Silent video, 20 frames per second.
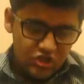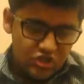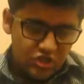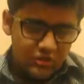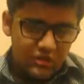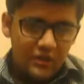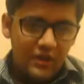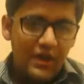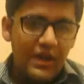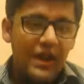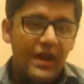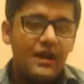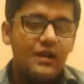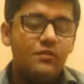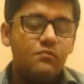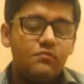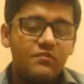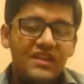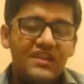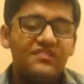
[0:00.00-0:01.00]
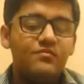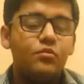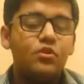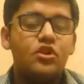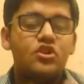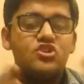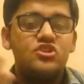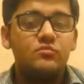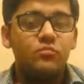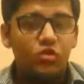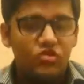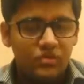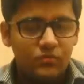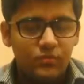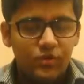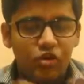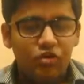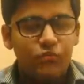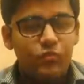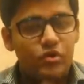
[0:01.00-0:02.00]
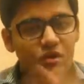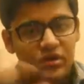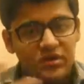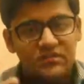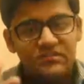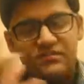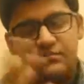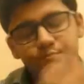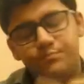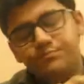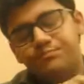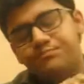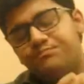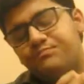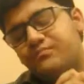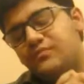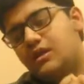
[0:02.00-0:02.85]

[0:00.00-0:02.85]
production and makes production possible of products.